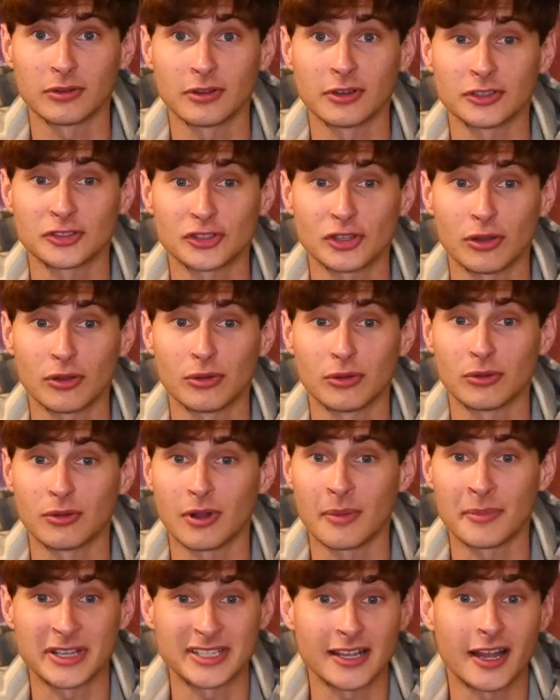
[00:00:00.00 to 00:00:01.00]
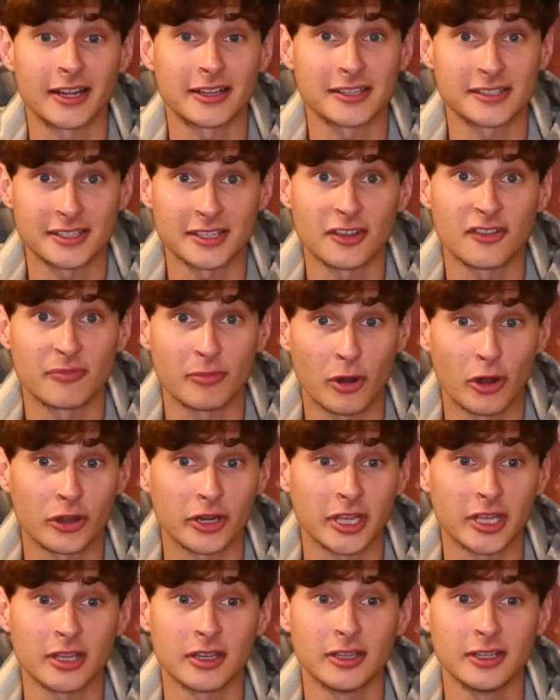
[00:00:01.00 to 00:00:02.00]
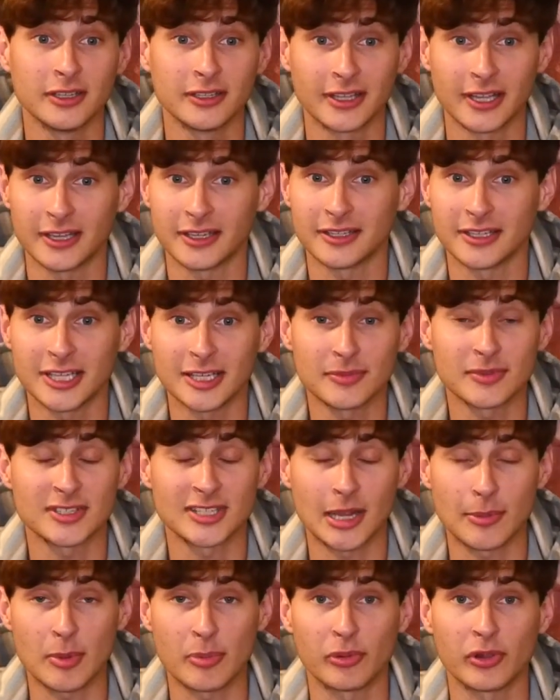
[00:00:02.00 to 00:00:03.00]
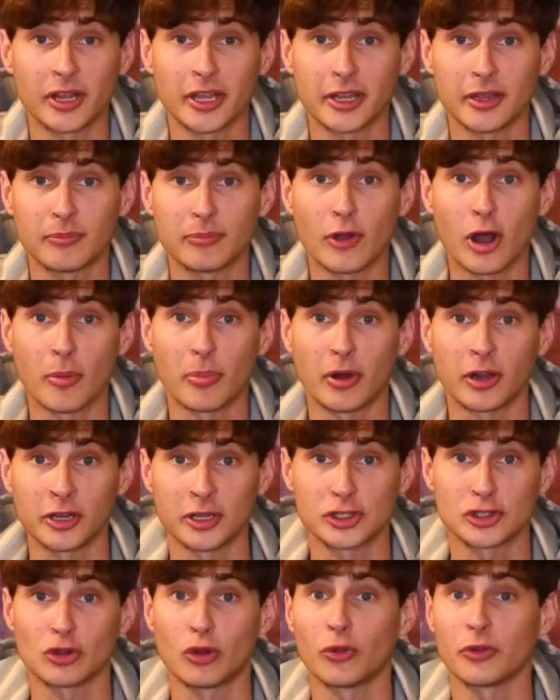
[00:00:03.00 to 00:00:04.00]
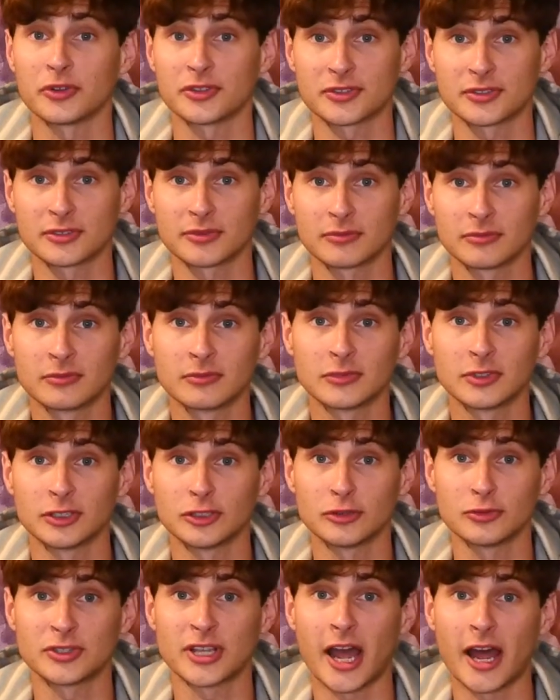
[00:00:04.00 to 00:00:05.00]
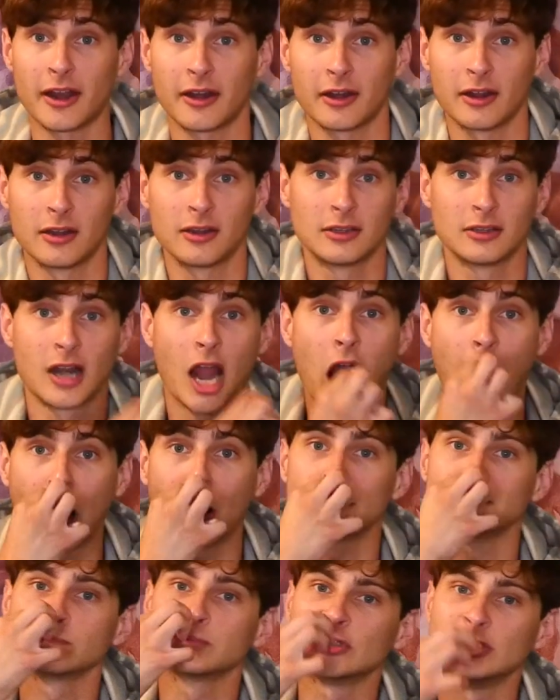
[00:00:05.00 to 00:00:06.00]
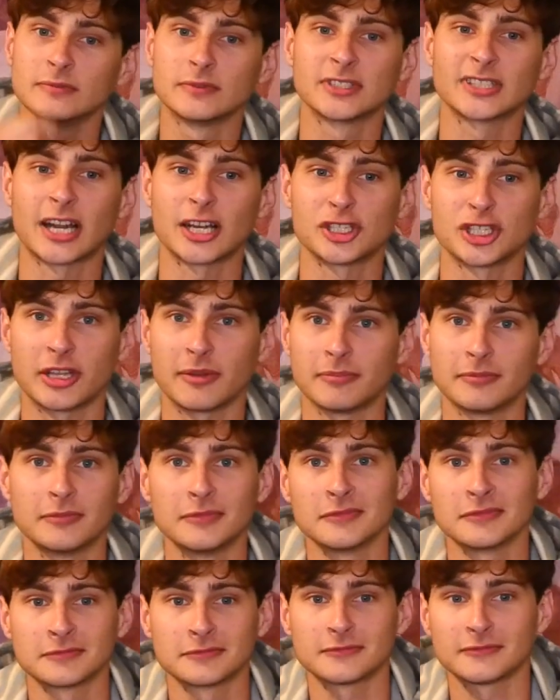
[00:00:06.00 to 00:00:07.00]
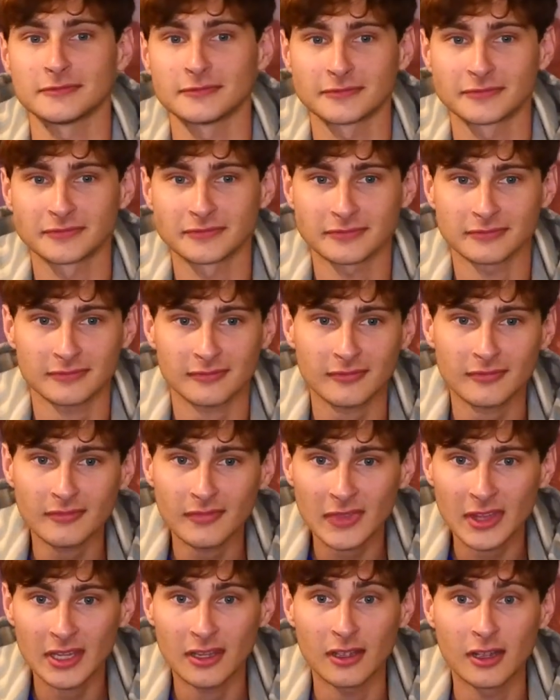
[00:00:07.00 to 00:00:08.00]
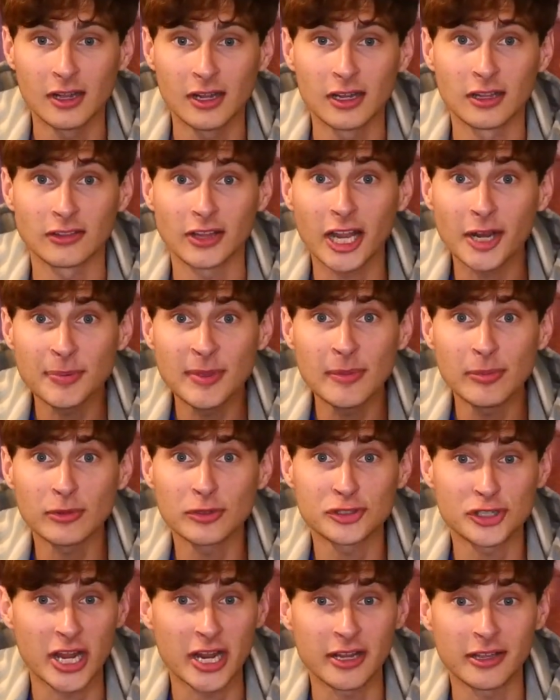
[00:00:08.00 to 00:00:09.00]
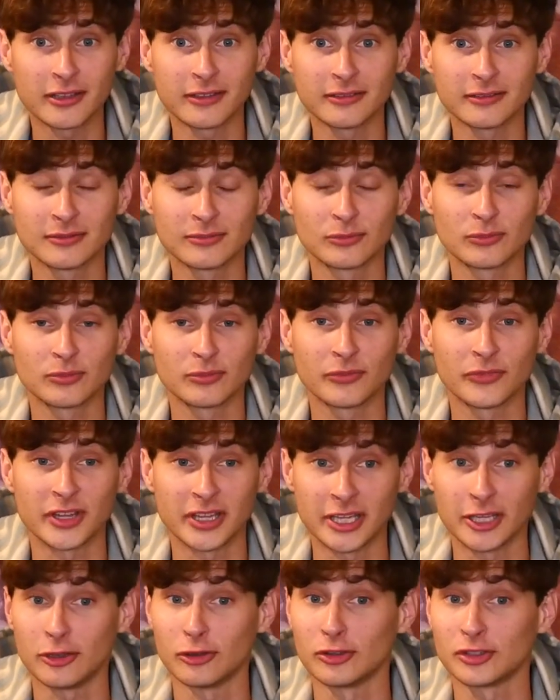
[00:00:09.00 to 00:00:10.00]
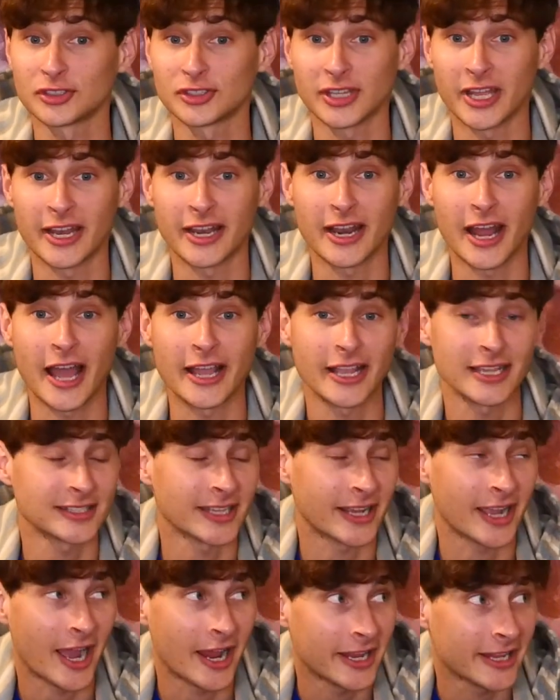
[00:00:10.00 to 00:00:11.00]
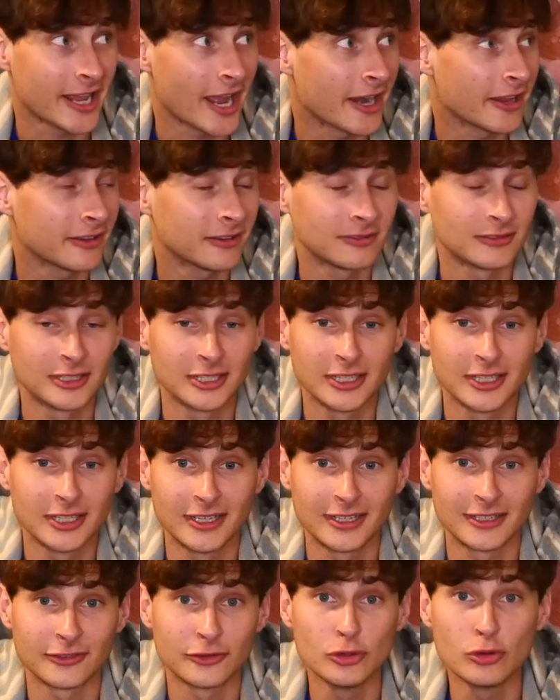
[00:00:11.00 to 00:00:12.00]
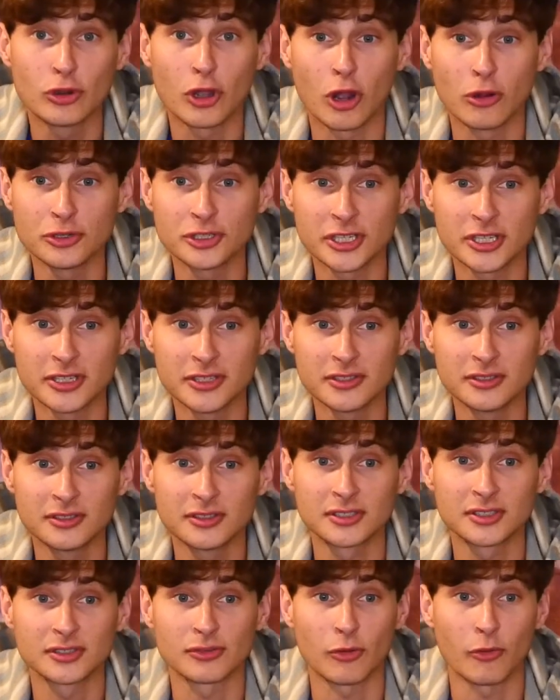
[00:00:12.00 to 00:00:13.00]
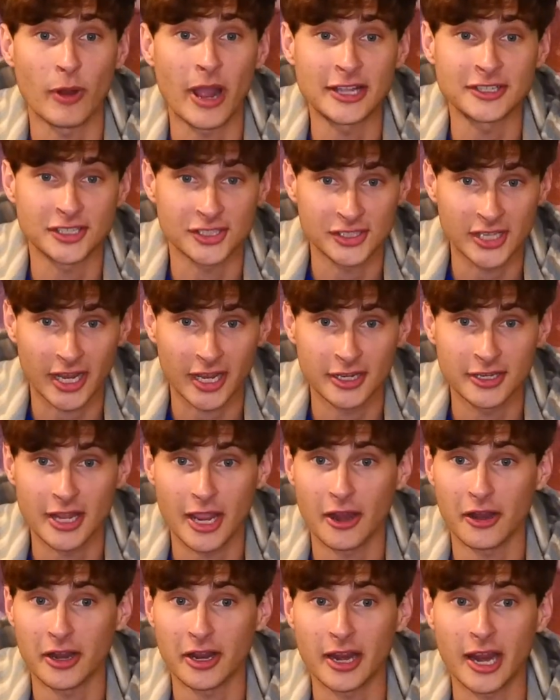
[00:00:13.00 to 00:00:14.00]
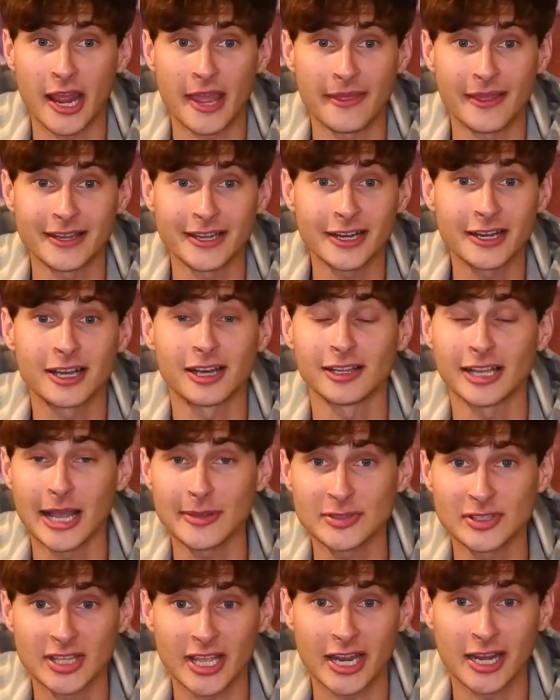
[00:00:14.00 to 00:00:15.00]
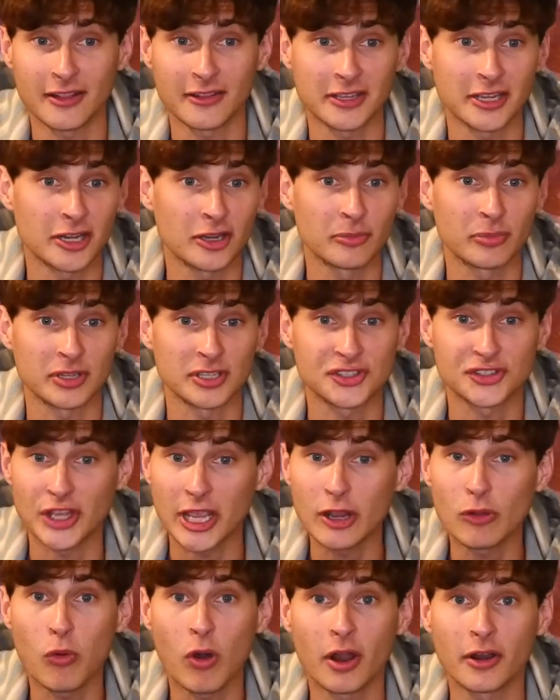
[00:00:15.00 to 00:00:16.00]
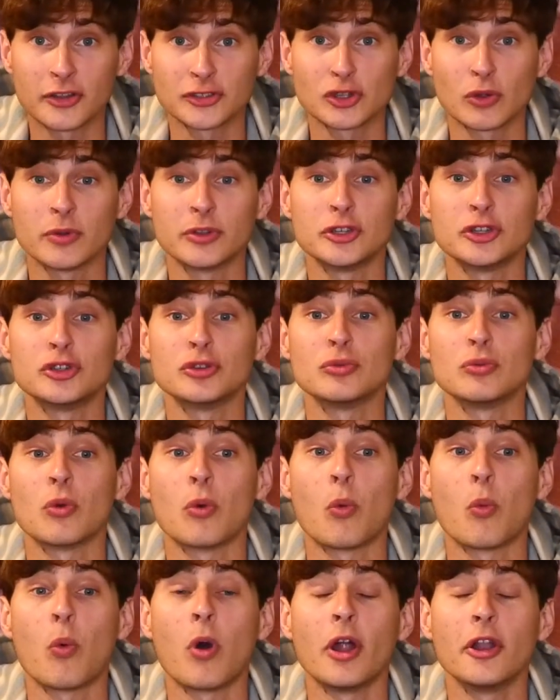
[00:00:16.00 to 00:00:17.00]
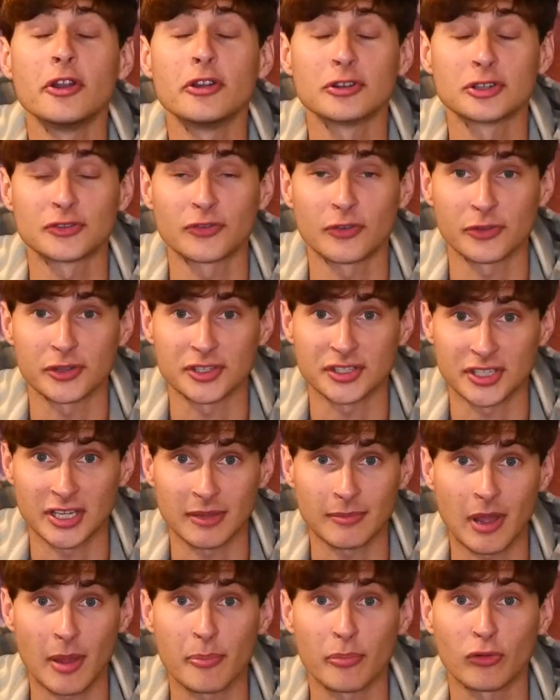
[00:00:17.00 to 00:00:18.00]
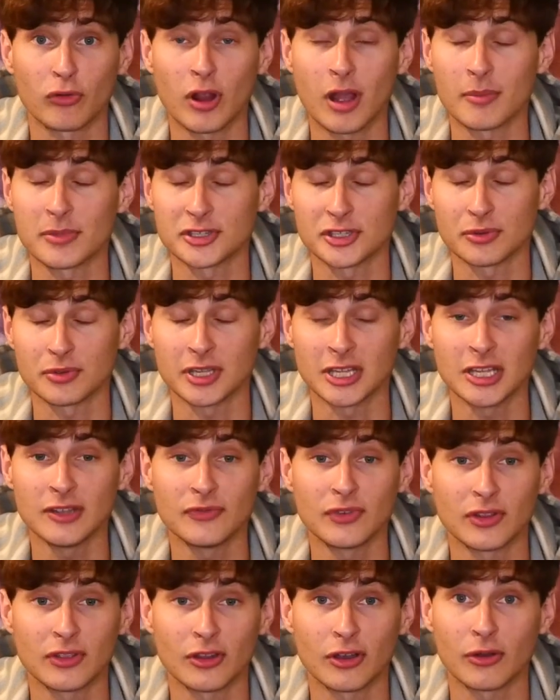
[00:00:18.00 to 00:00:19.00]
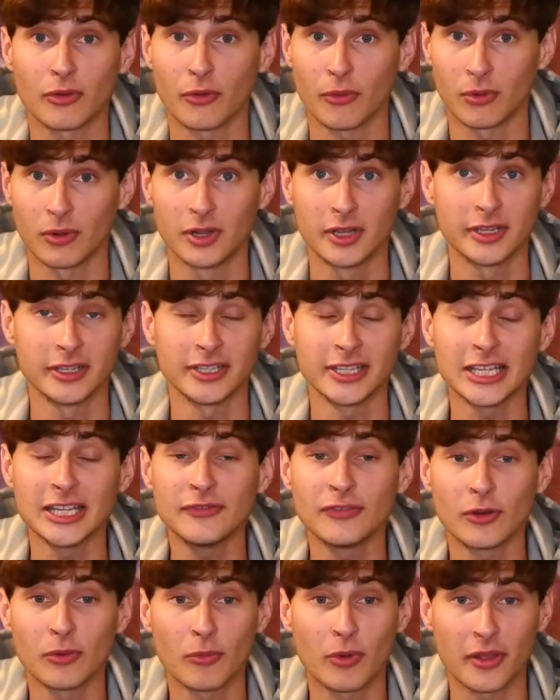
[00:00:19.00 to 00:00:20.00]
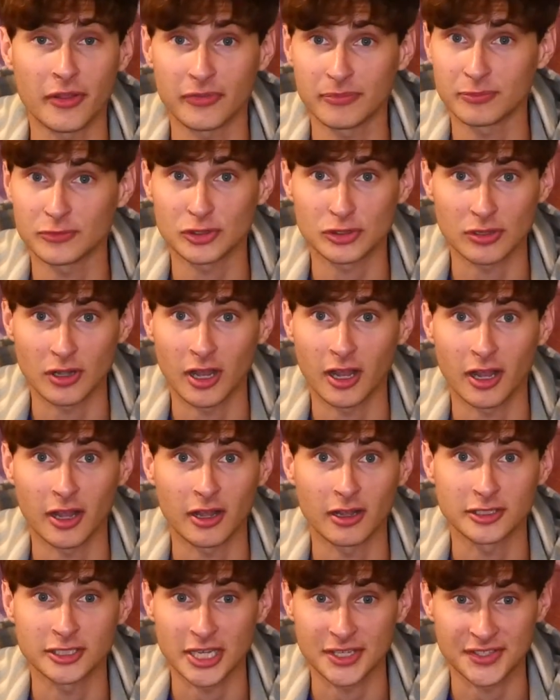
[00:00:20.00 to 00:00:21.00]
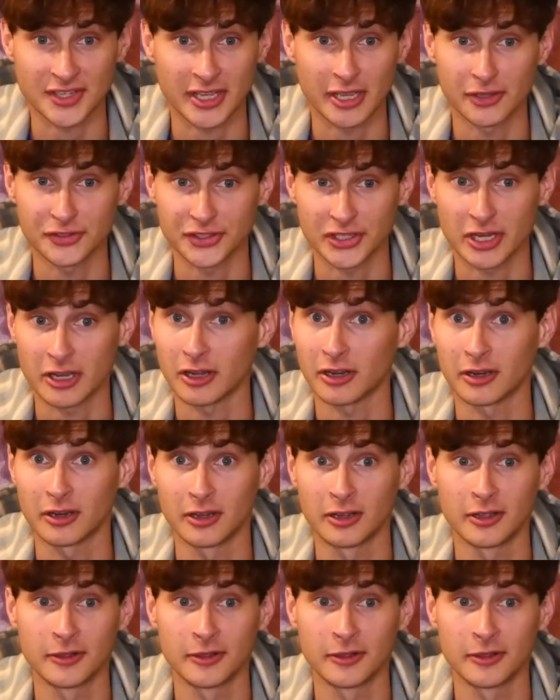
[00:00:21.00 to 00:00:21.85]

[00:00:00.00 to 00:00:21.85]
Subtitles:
So I'm excited to see if Purdy can keep this type of play up on his shoulders. Dude's got a chip. A lot of people are shading the Eagles, and I guess I kind of get it. New coaches, ratchet secondary, and they did collapse at the end of the year, but Saquon is going to do wonders for this team, I promise you, even with Jason Kelce gone.